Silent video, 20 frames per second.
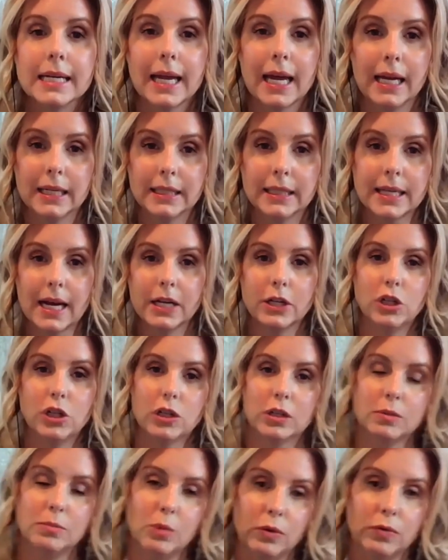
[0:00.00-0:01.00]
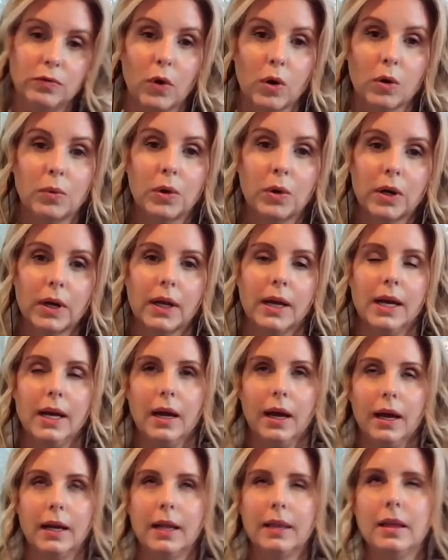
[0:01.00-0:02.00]
Can't I just move forward?
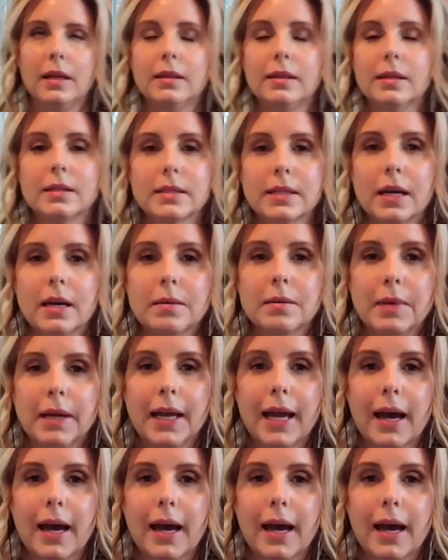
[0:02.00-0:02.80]
And I think that's coming